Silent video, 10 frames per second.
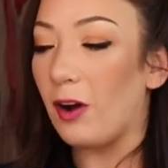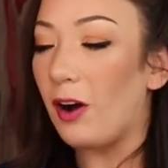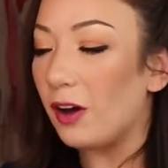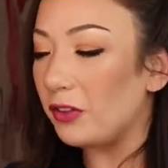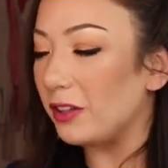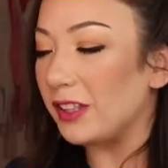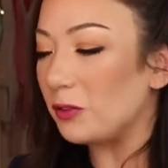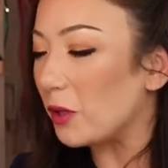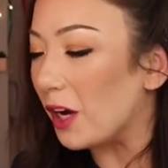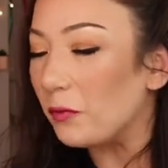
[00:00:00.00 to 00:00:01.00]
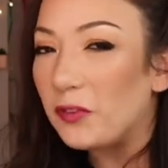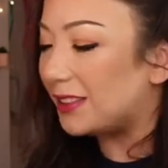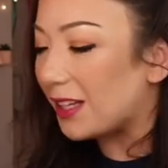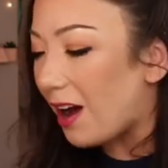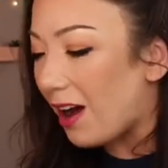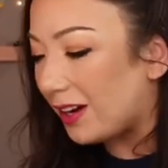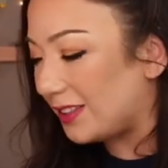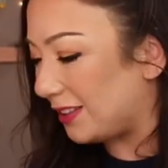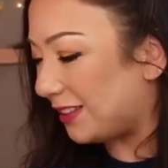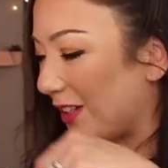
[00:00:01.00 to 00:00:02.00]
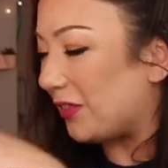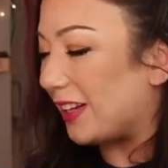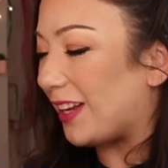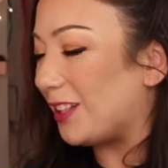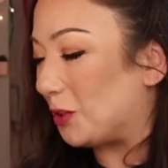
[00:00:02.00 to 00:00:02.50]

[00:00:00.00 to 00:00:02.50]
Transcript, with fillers: all their little comfy socks and stuff like that.